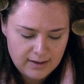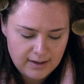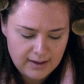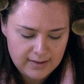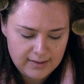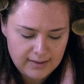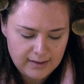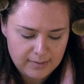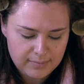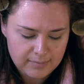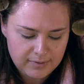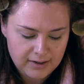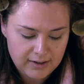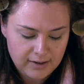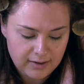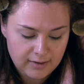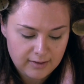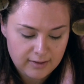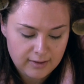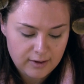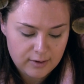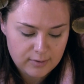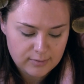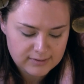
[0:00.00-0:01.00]
and then I'm gonna
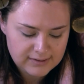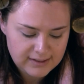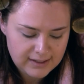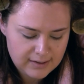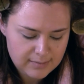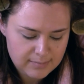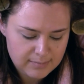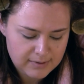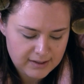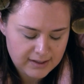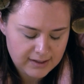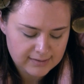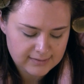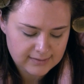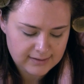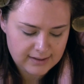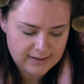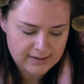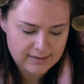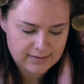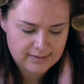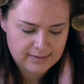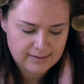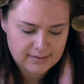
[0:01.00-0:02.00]
close it because
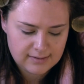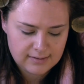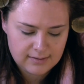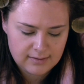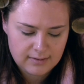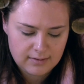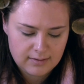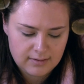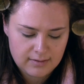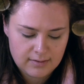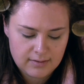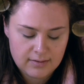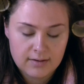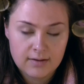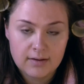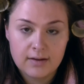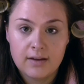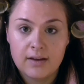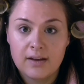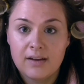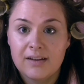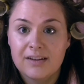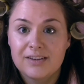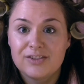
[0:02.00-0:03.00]
it
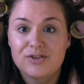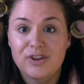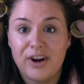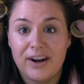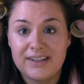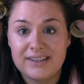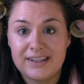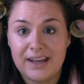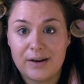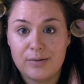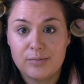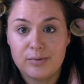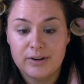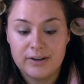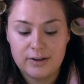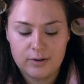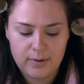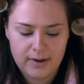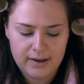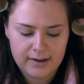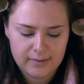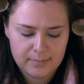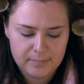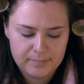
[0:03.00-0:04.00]
dries out pretty
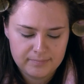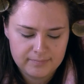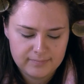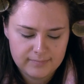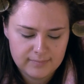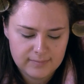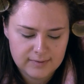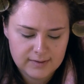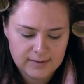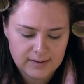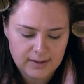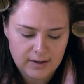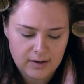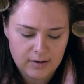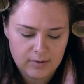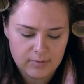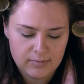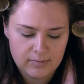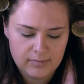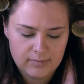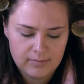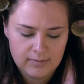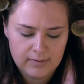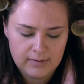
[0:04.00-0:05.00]
quick. So
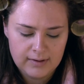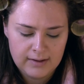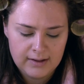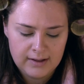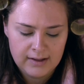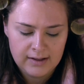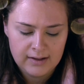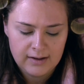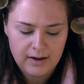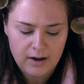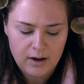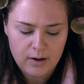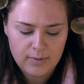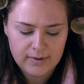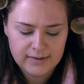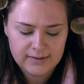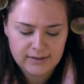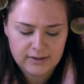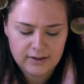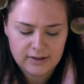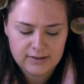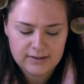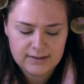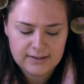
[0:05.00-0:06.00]

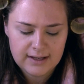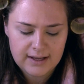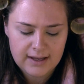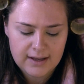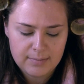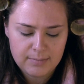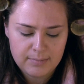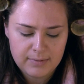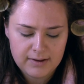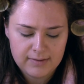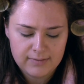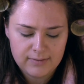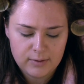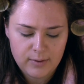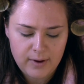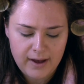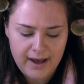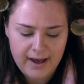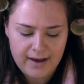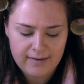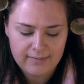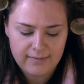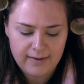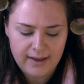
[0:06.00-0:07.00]
always a good tip if you
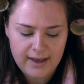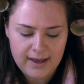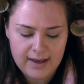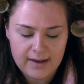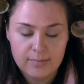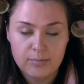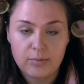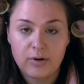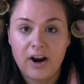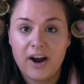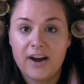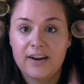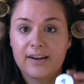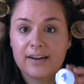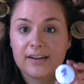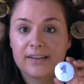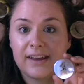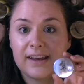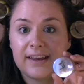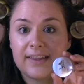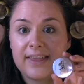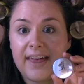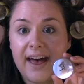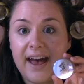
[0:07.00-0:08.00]
have a
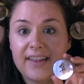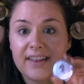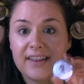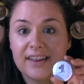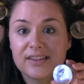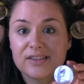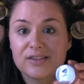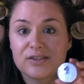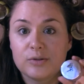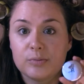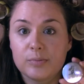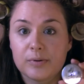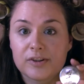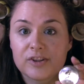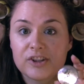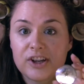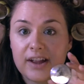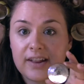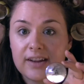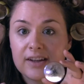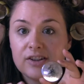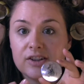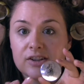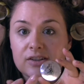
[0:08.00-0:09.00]
product like that that's super
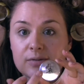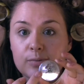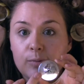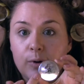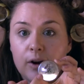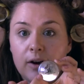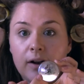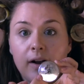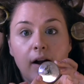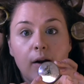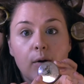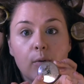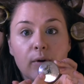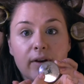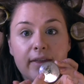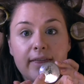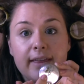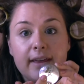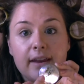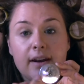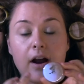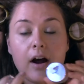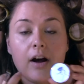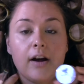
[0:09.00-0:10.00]
jelly, just work
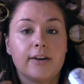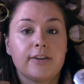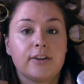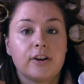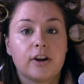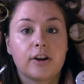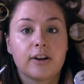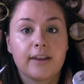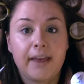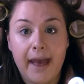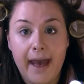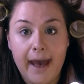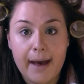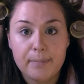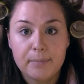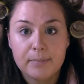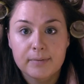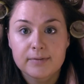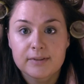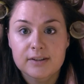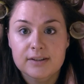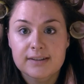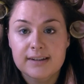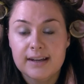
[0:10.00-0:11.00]
with it on your cap.
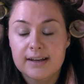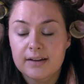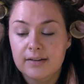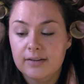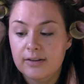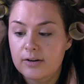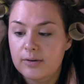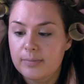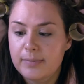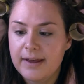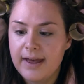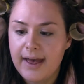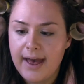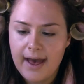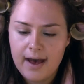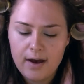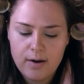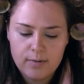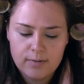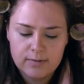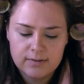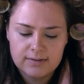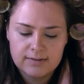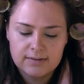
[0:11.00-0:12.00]
Just take a little bit
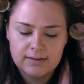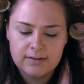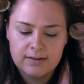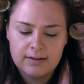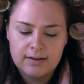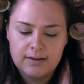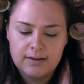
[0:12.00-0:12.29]
out.